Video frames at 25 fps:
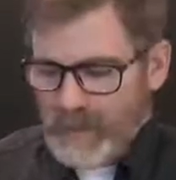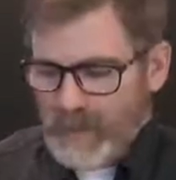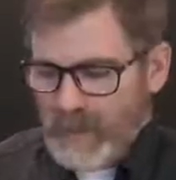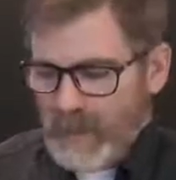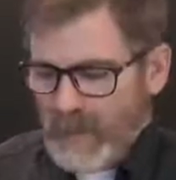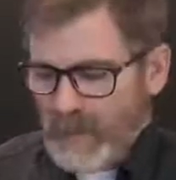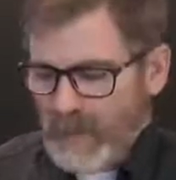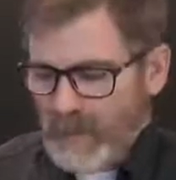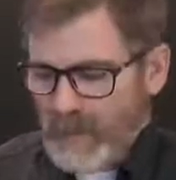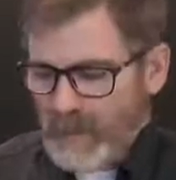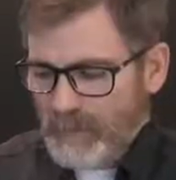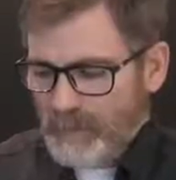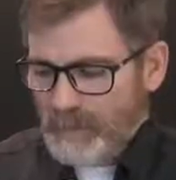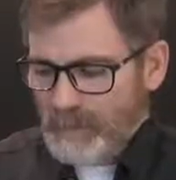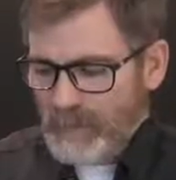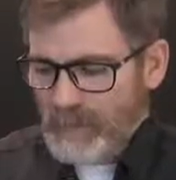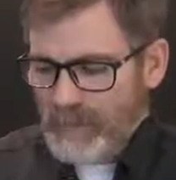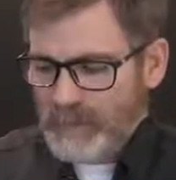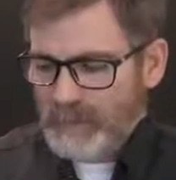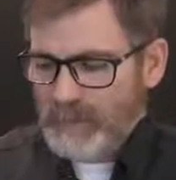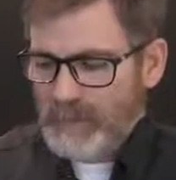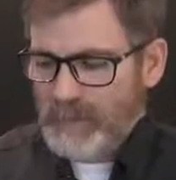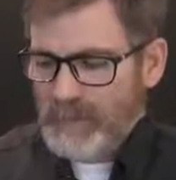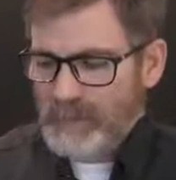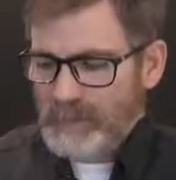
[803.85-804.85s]

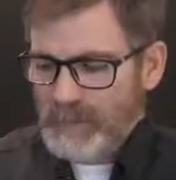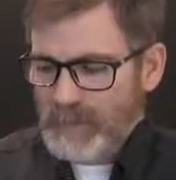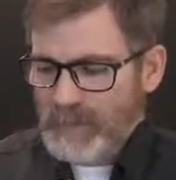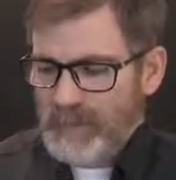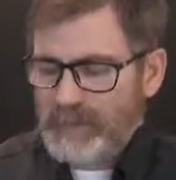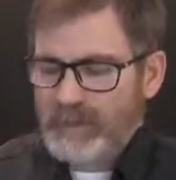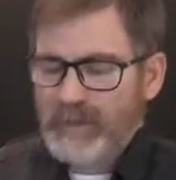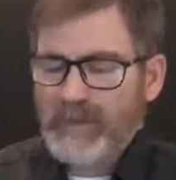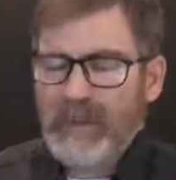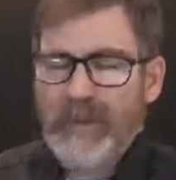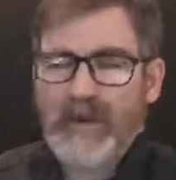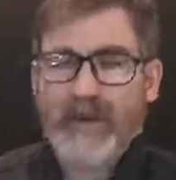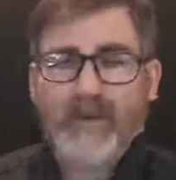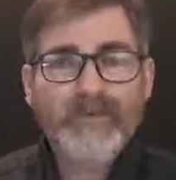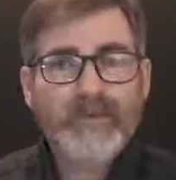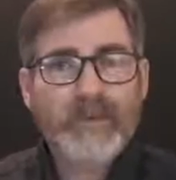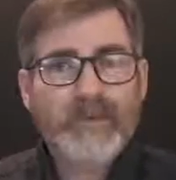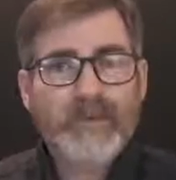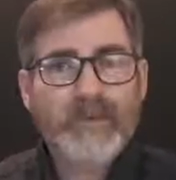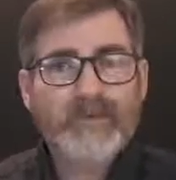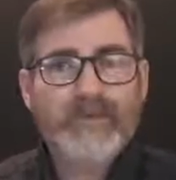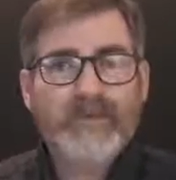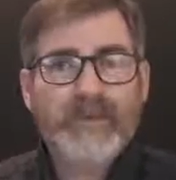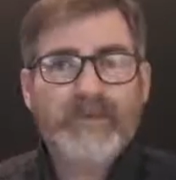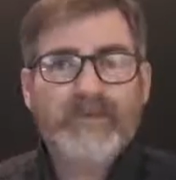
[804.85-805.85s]
And we think
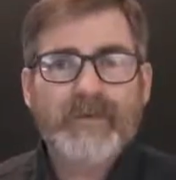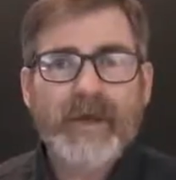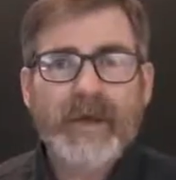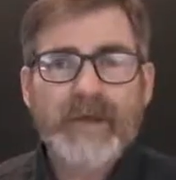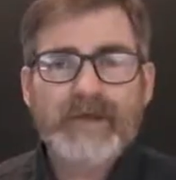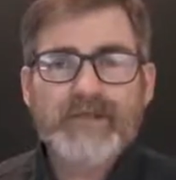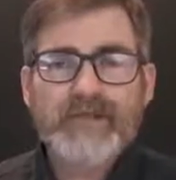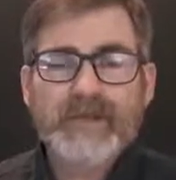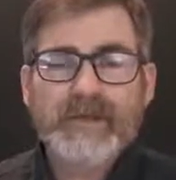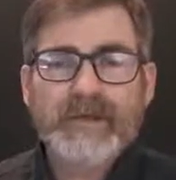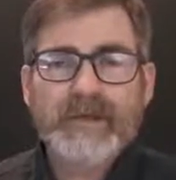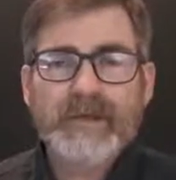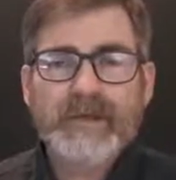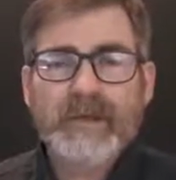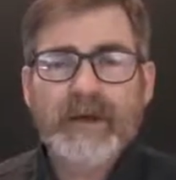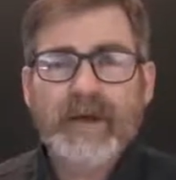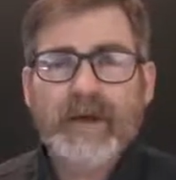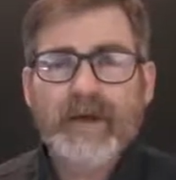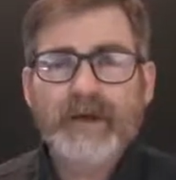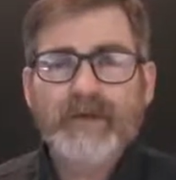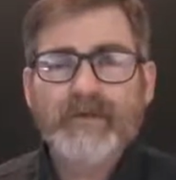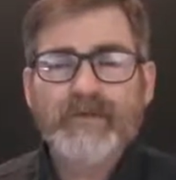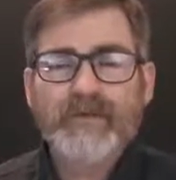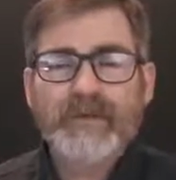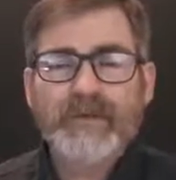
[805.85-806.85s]
some of you have actually
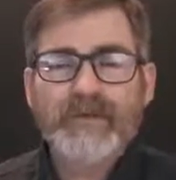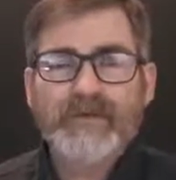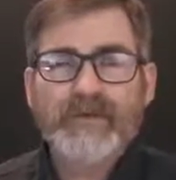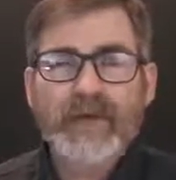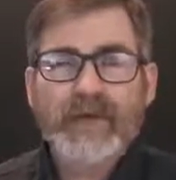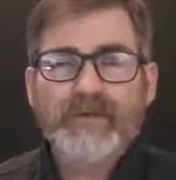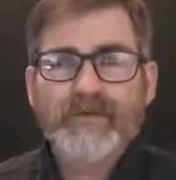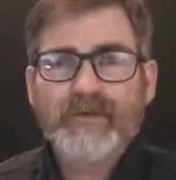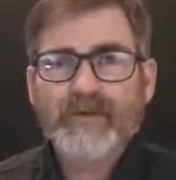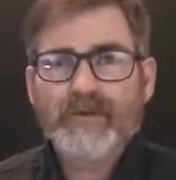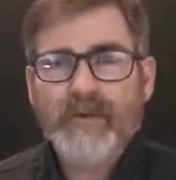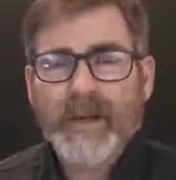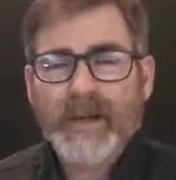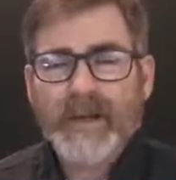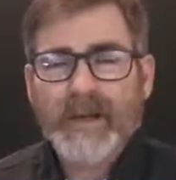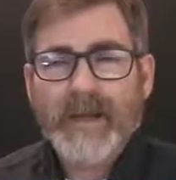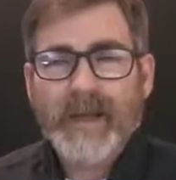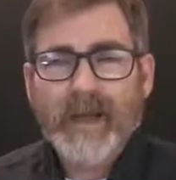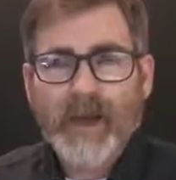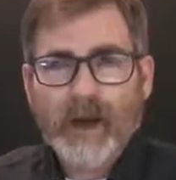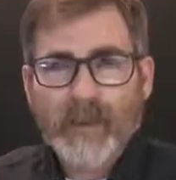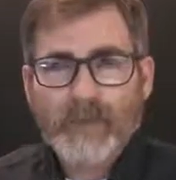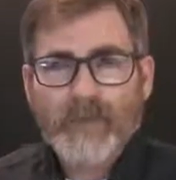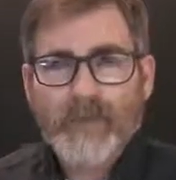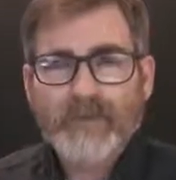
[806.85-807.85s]
reached out to try to
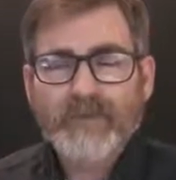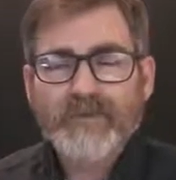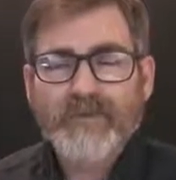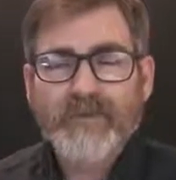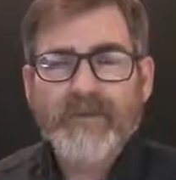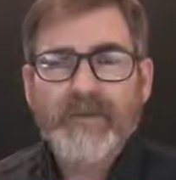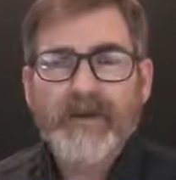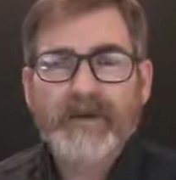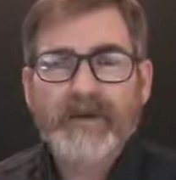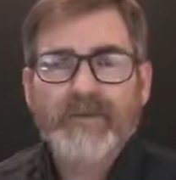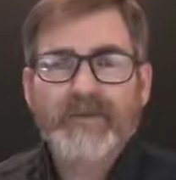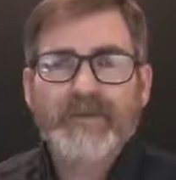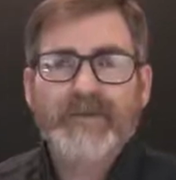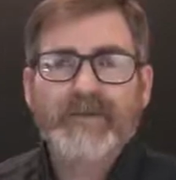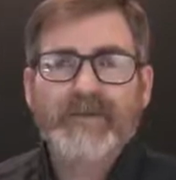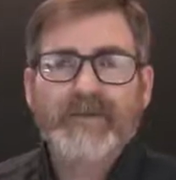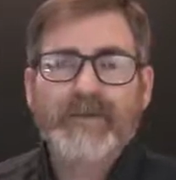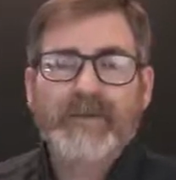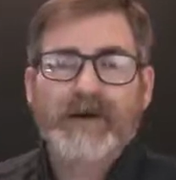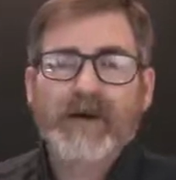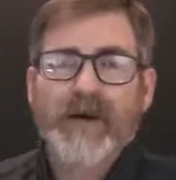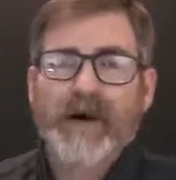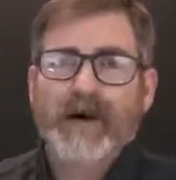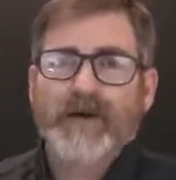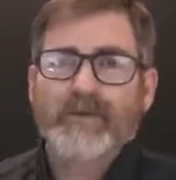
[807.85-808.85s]
help us in covering the
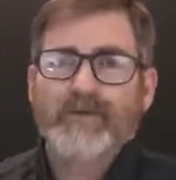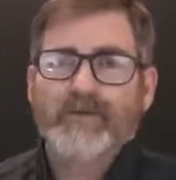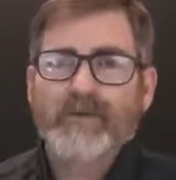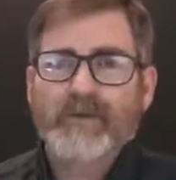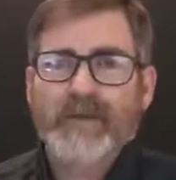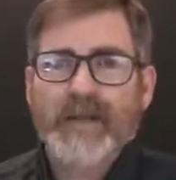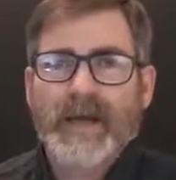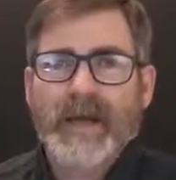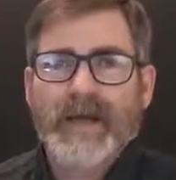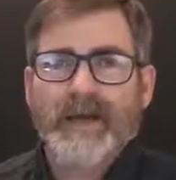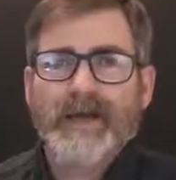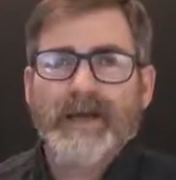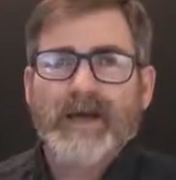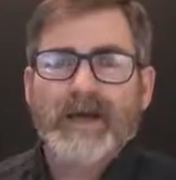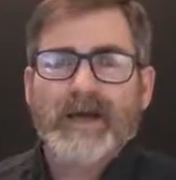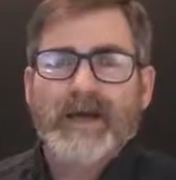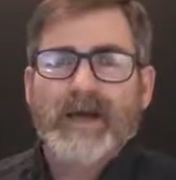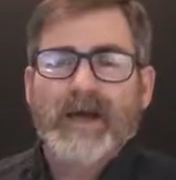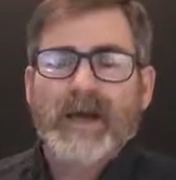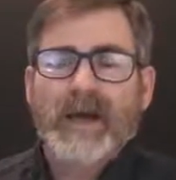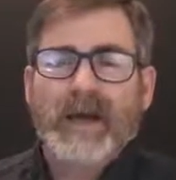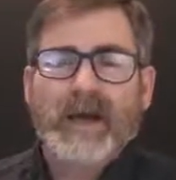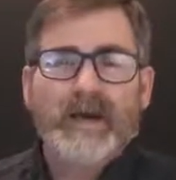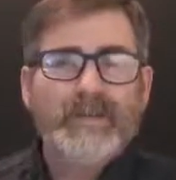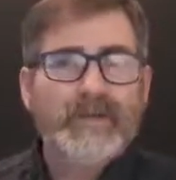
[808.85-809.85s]
cost for that.
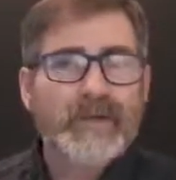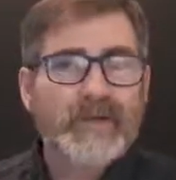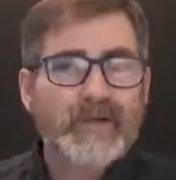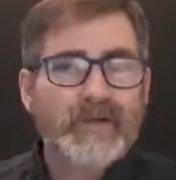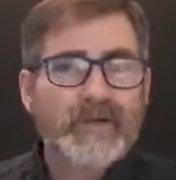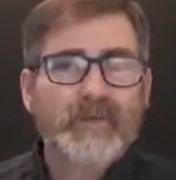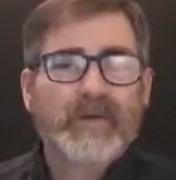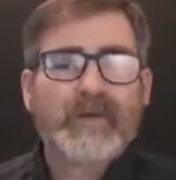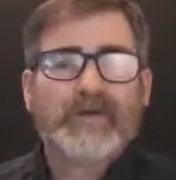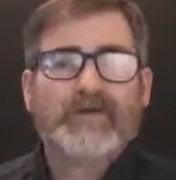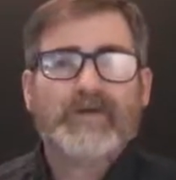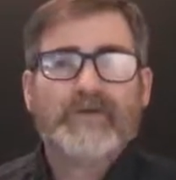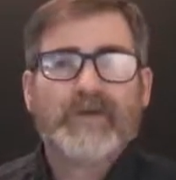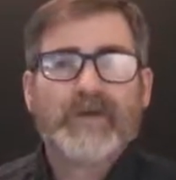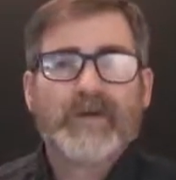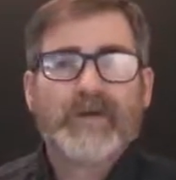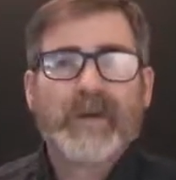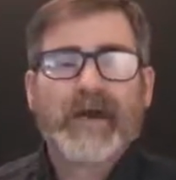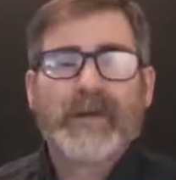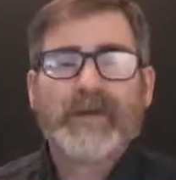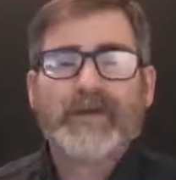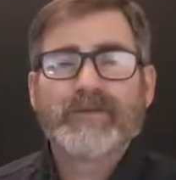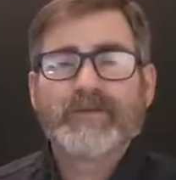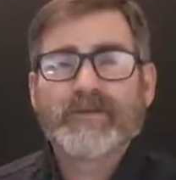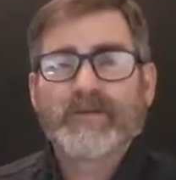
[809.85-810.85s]
Because we feel
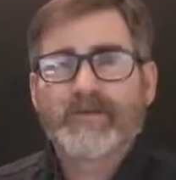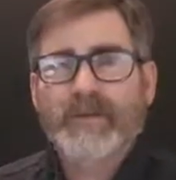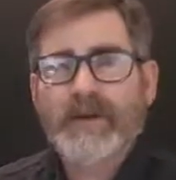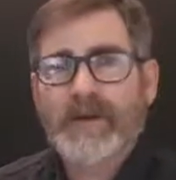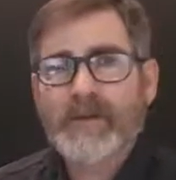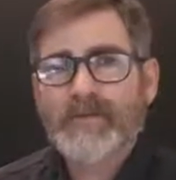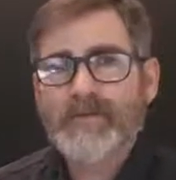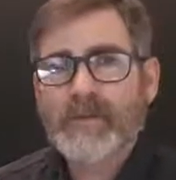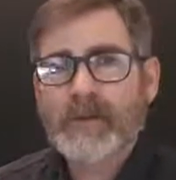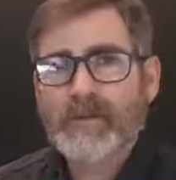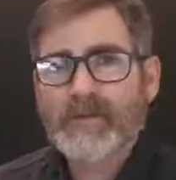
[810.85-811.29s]
like it's a very